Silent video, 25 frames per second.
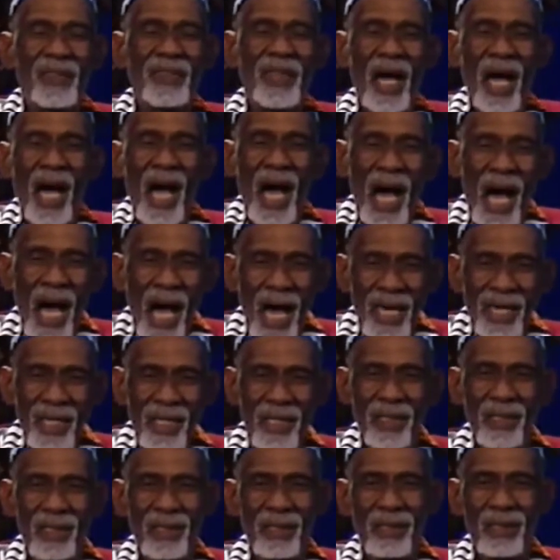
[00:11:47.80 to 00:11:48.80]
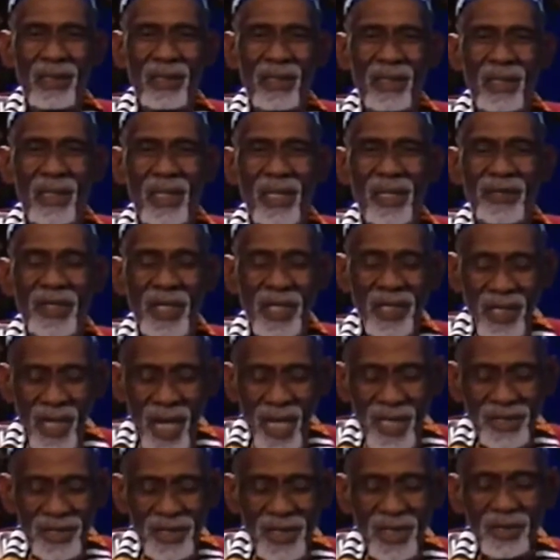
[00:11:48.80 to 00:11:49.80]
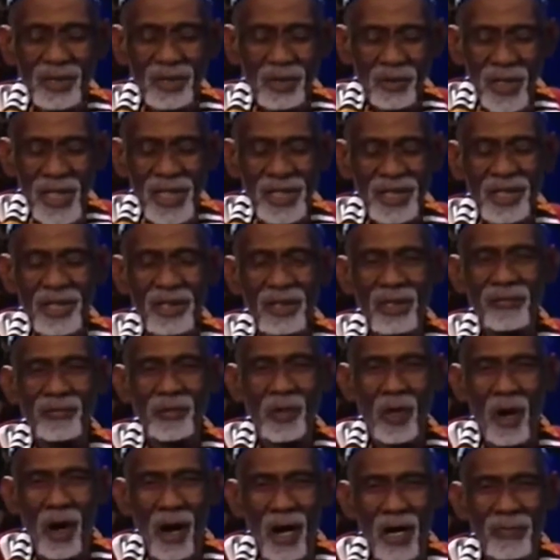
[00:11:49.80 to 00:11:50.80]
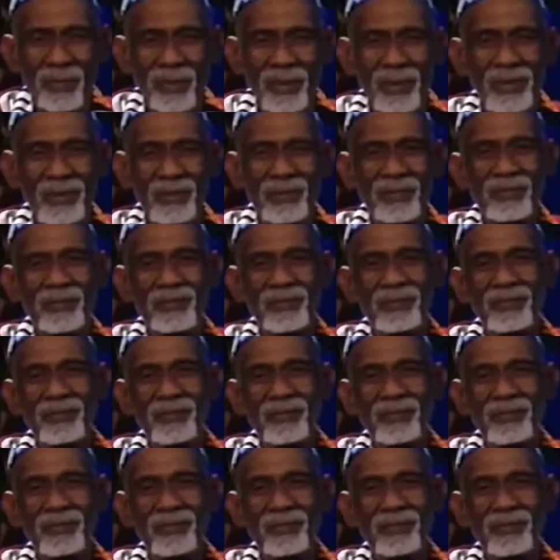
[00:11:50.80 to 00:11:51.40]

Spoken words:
The higher the concentration of carbon,